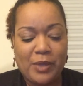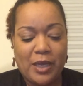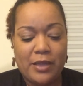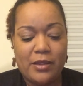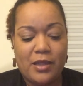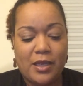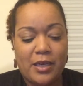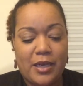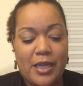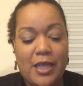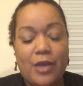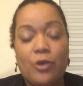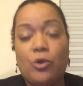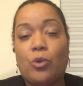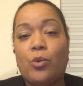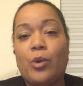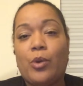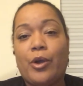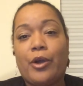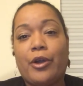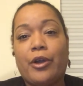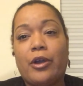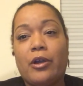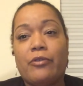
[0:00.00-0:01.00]
the needle
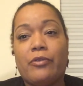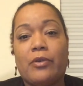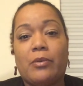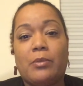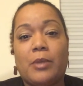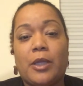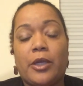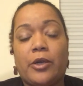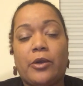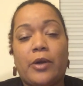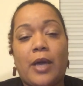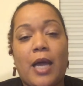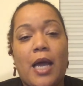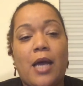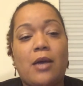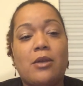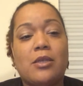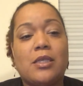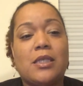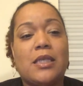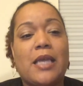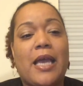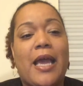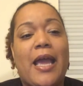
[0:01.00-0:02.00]
worker from Little
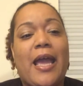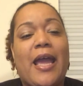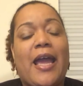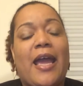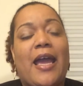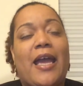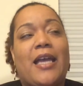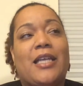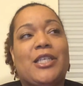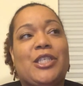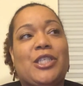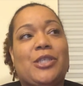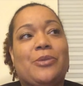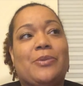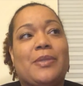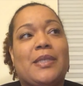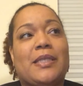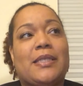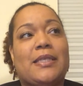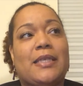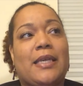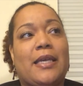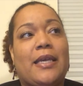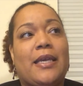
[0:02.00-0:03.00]
House, and she was
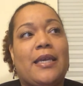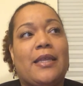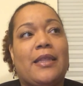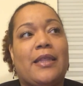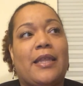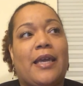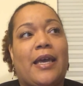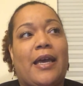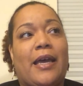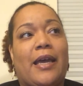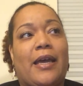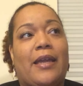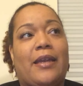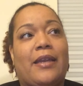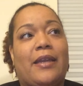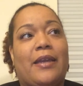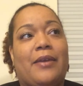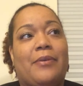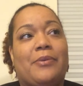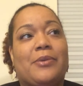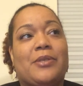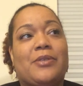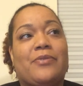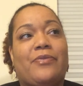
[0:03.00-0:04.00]
saying that
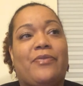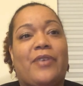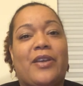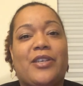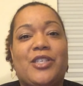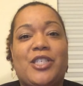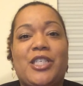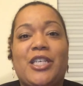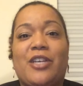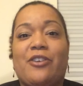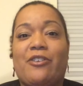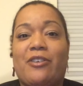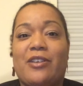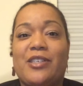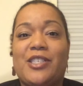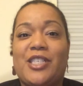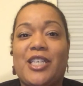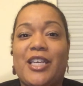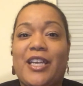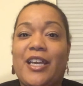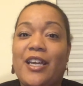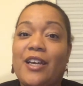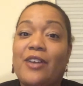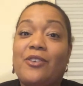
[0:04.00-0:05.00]
it was
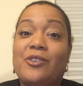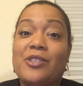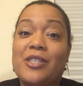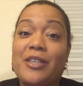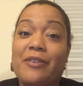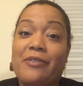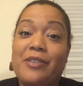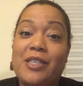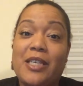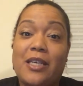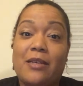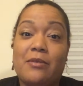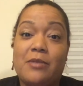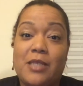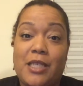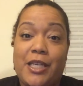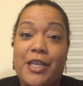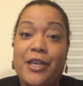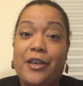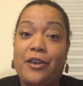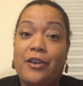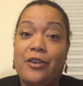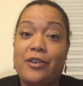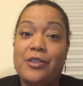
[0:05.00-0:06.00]
she giggles every time she
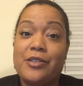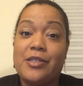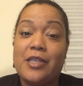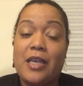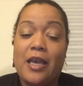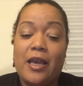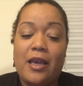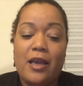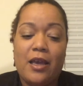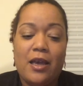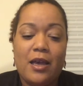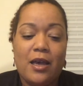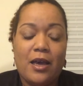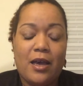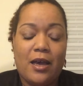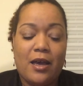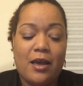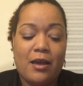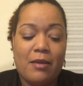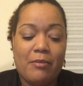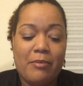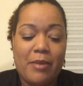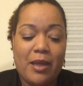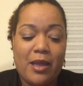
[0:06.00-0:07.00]
hears
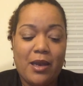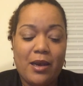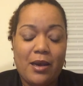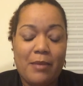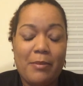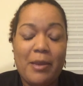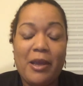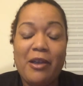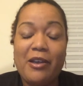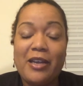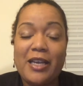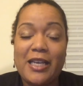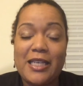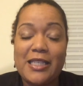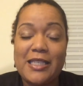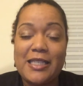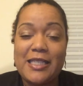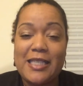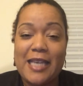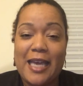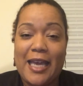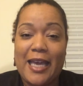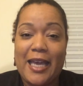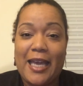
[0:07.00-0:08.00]
an American
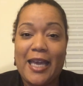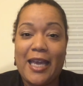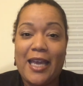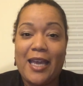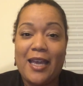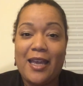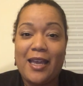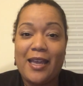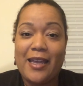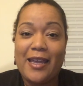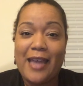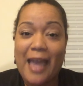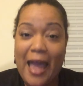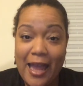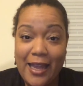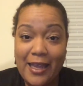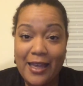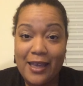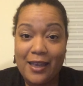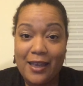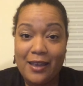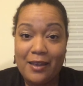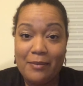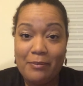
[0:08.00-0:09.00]
say
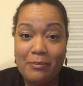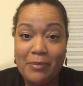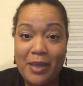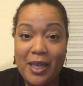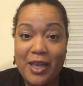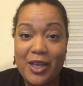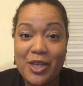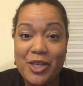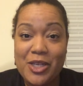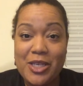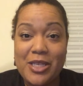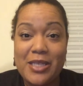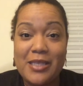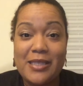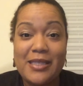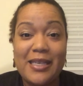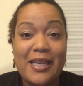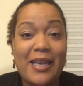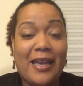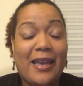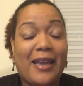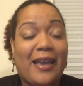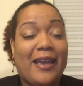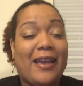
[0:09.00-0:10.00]
khaki, because
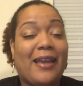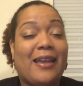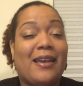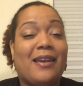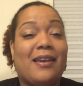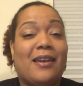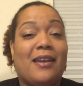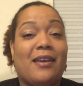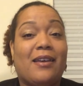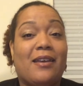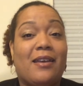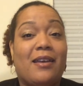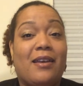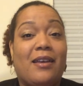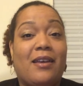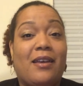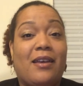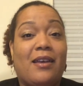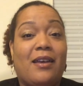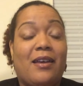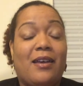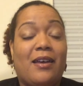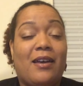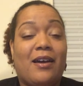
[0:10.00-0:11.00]
in
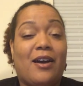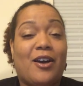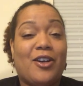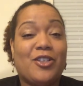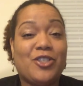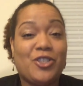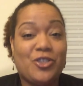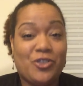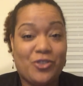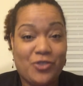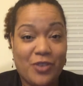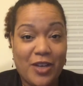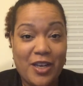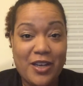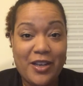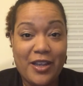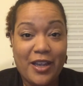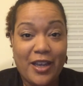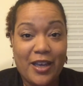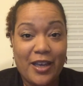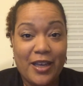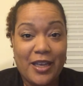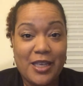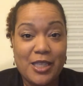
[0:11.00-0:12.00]

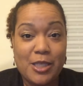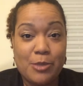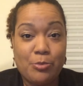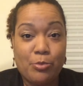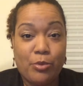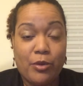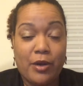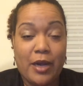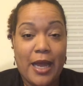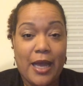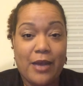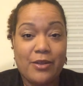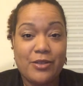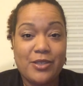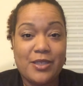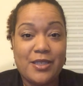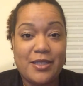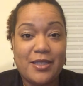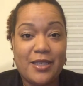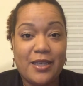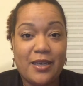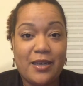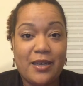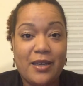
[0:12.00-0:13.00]
Australia it's
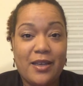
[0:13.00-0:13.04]
pronounced,